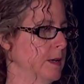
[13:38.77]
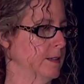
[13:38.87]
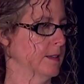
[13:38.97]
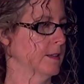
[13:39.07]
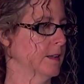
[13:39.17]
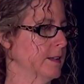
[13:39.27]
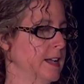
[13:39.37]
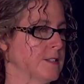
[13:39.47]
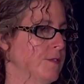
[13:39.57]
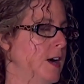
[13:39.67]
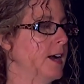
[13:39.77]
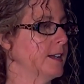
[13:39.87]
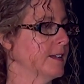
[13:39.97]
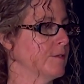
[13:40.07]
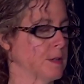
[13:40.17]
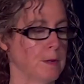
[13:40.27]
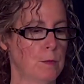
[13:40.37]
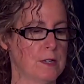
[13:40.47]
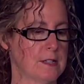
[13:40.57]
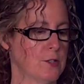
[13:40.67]
month, and that's fine. If somebody
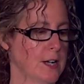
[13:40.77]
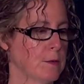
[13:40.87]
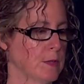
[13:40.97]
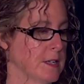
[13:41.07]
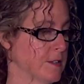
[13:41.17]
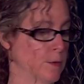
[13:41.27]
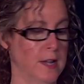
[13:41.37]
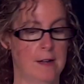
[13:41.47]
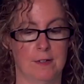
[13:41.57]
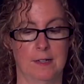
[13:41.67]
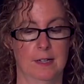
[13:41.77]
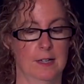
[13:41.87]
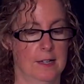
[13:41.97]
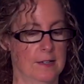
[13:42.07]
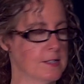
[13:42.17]
wants to check with us, if we haven't yeah.